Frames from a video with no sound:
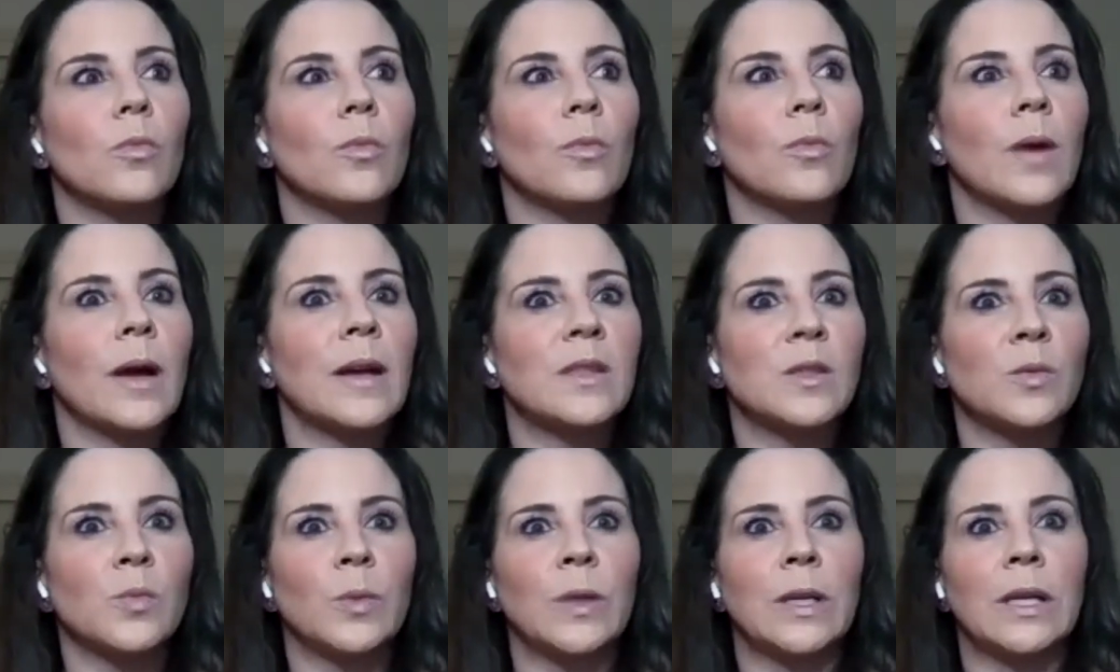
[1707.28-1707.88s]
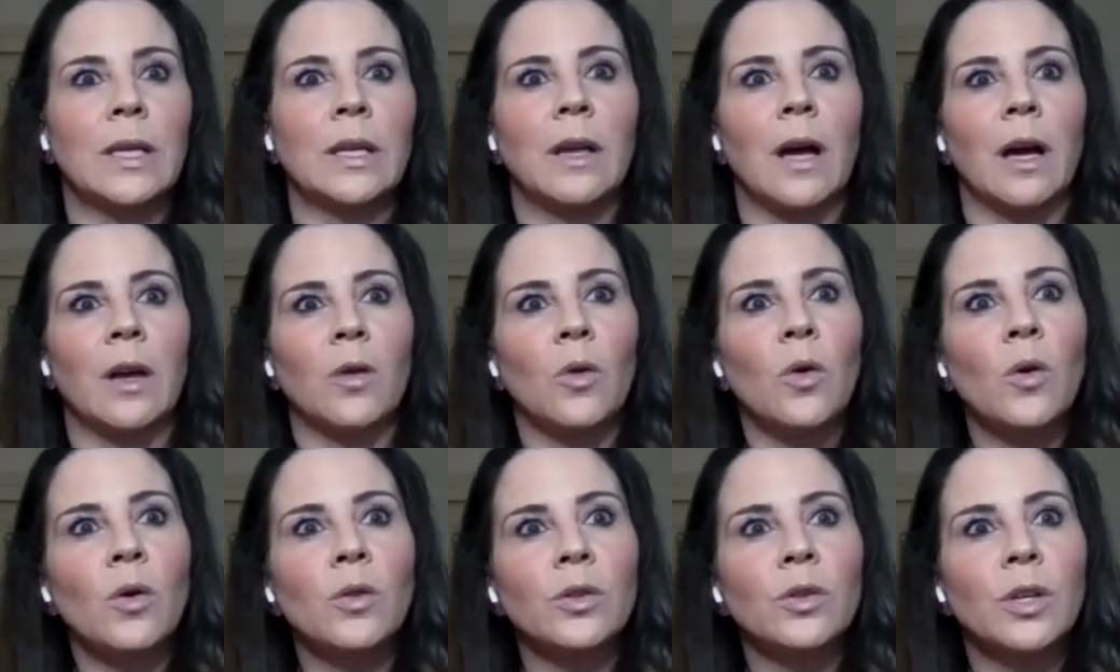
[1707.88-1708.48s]
as we got
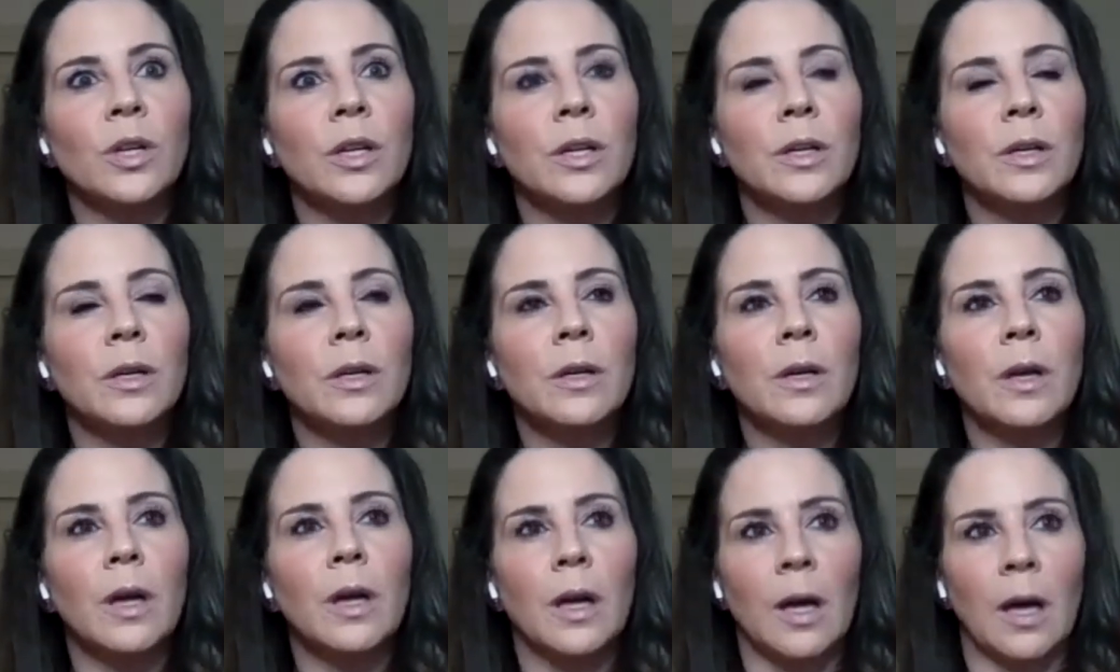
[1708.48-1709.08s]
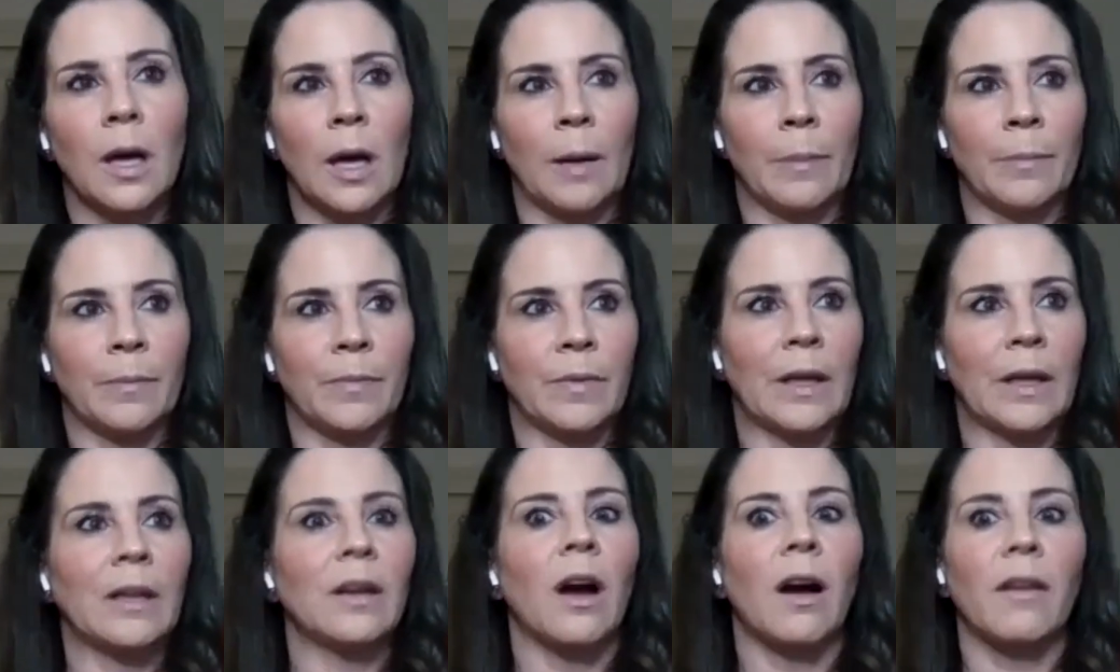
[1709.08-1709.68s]
older,
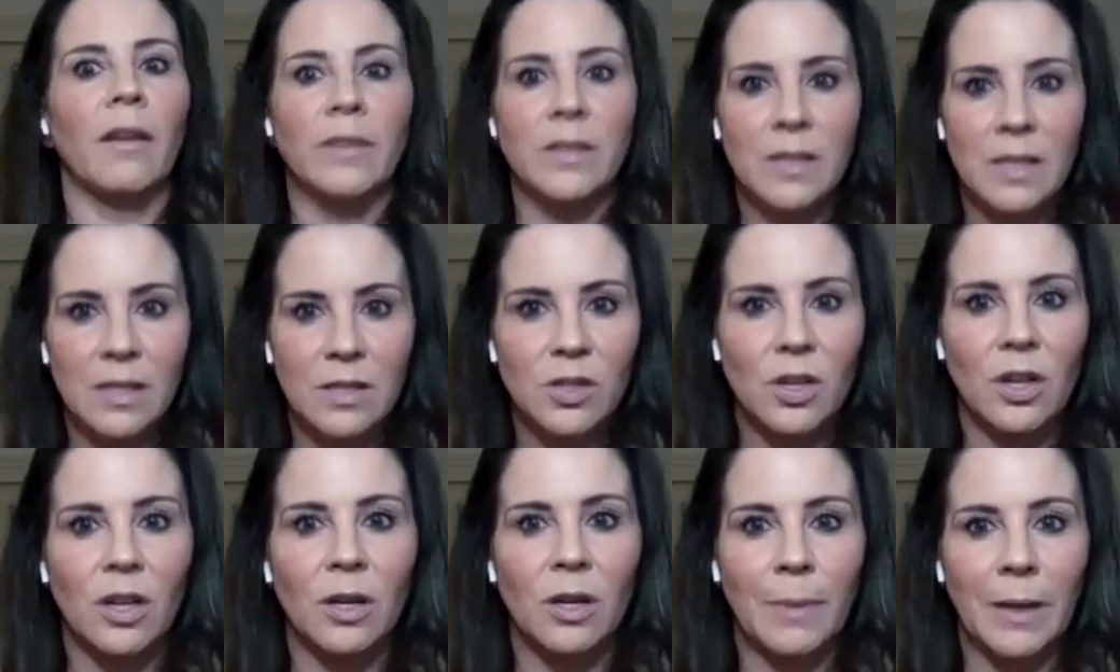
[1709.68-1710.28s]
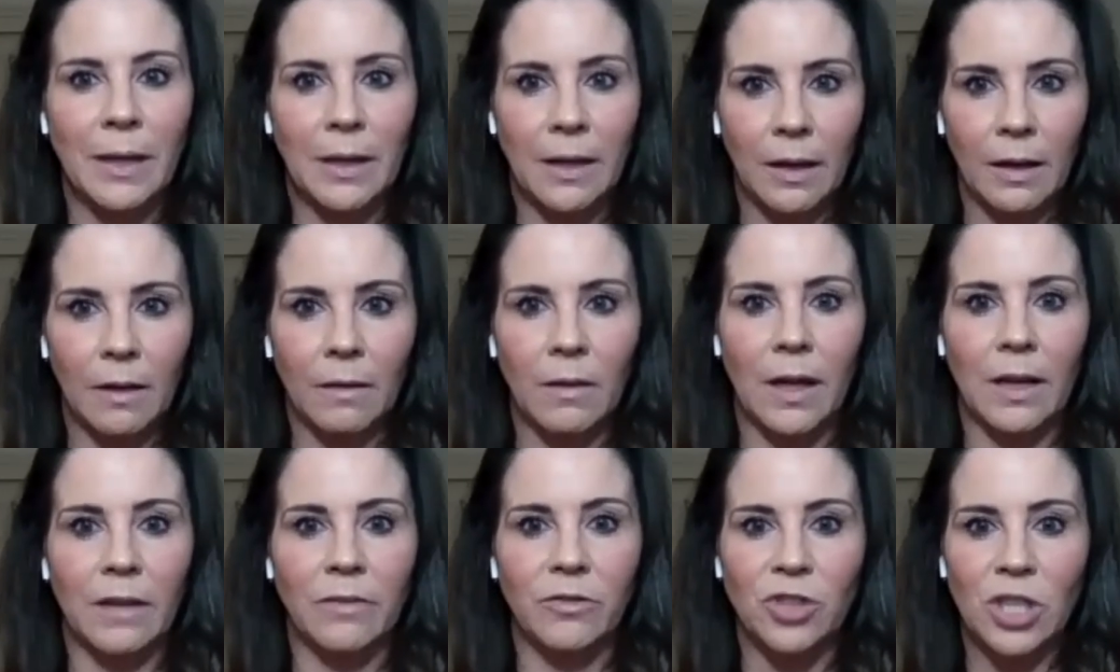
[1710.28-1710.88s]
they obviously started making a
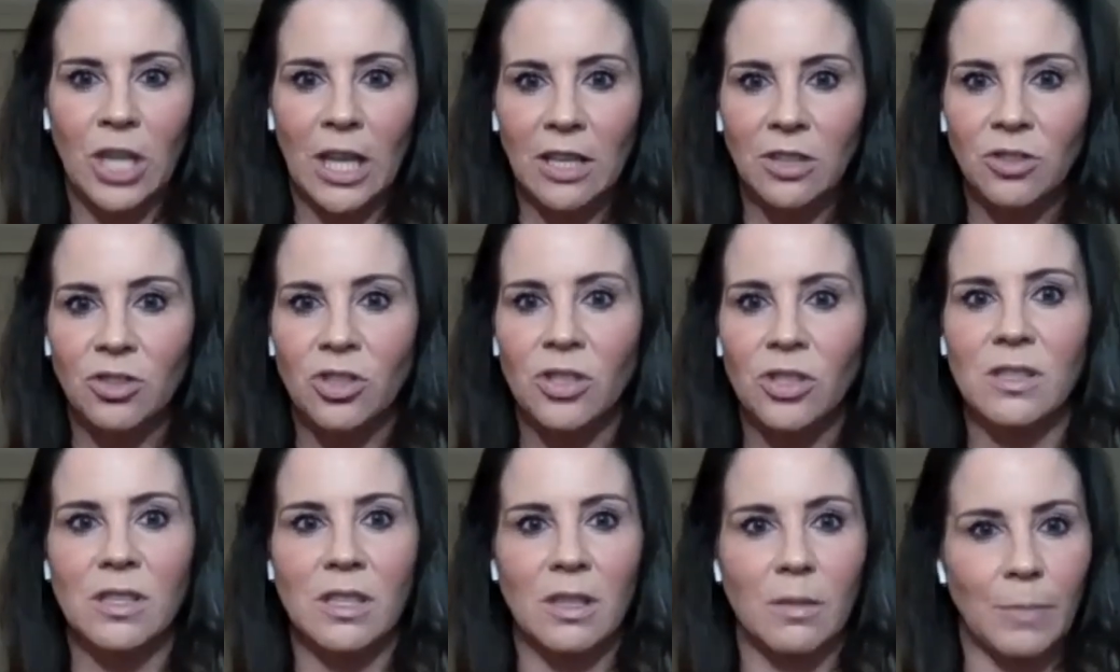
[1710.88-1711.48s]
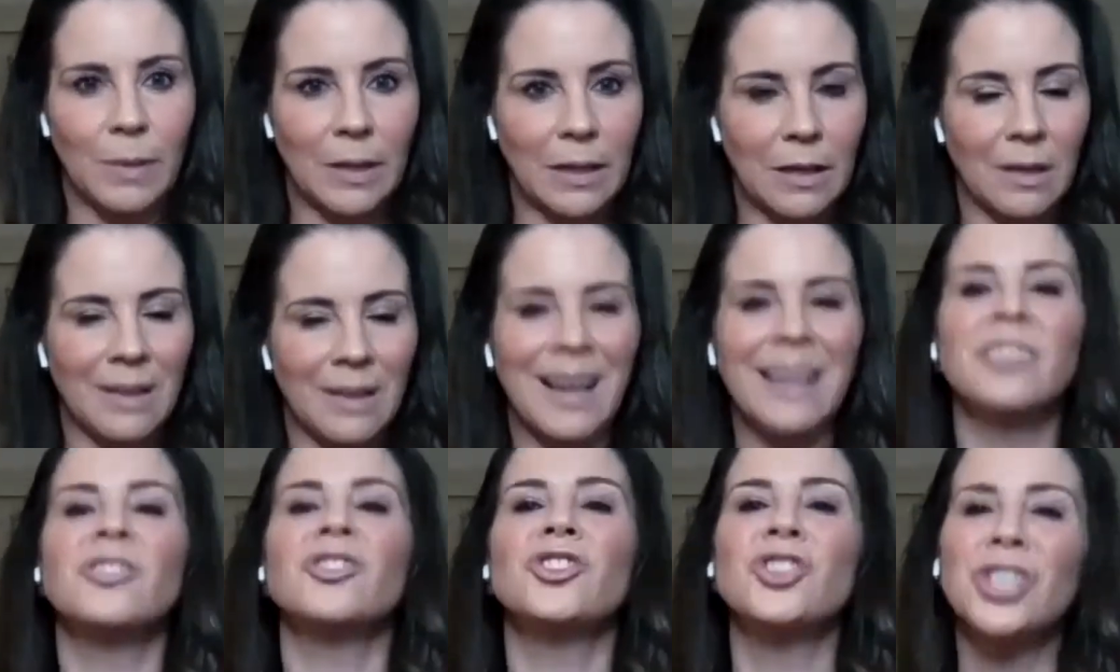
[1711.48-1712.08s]
lot of changes, and
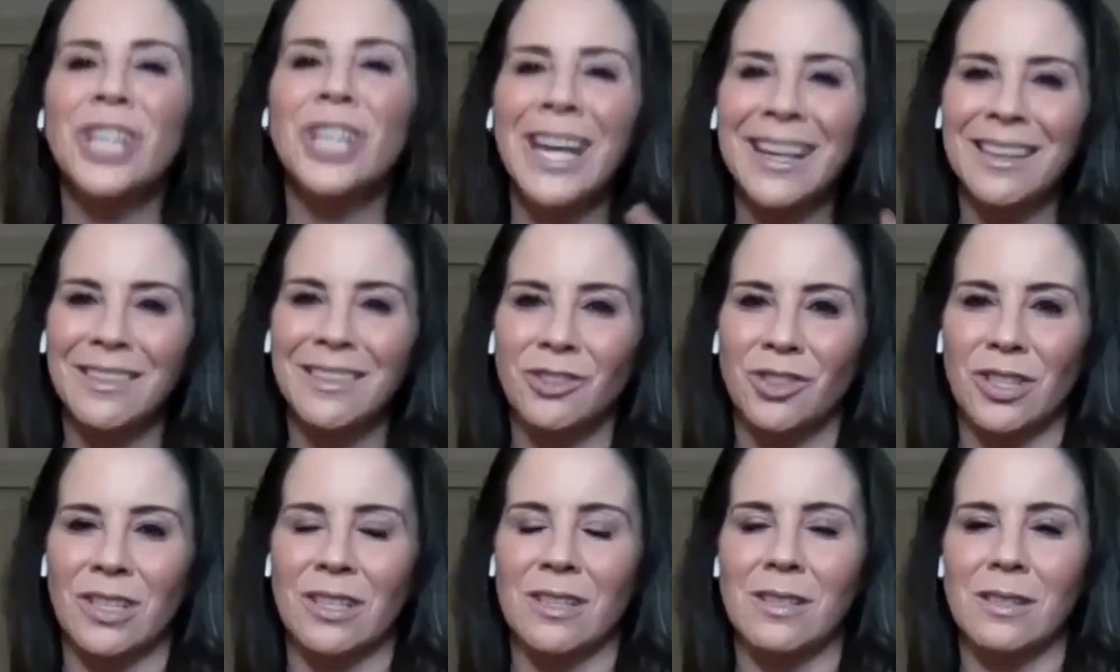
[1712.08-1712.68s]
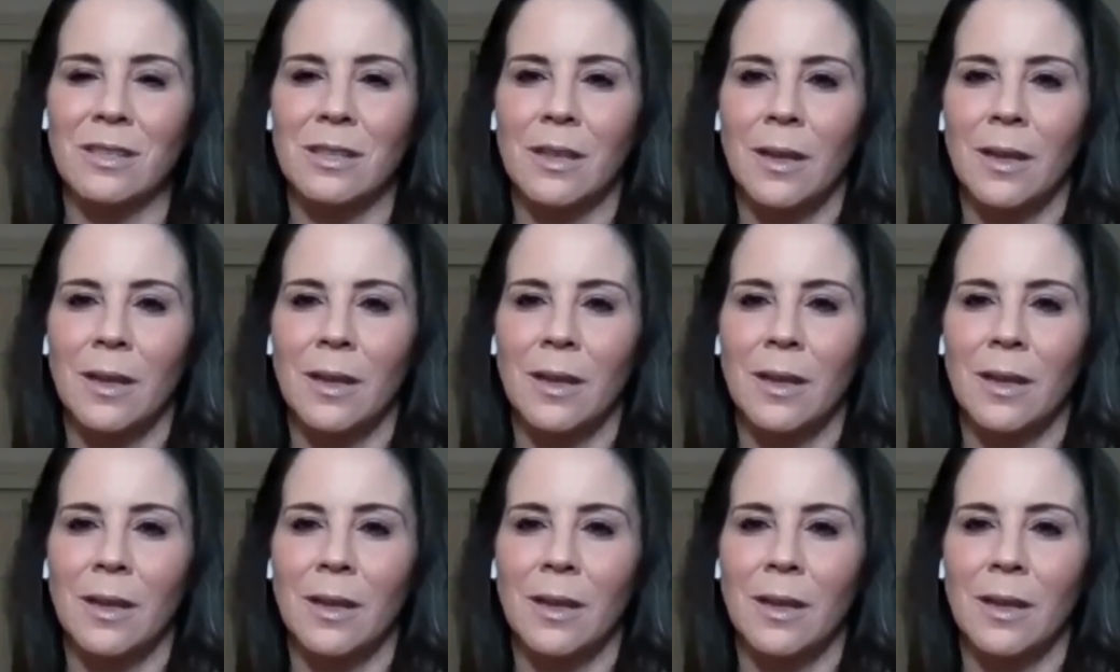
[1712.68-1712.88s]
not changes,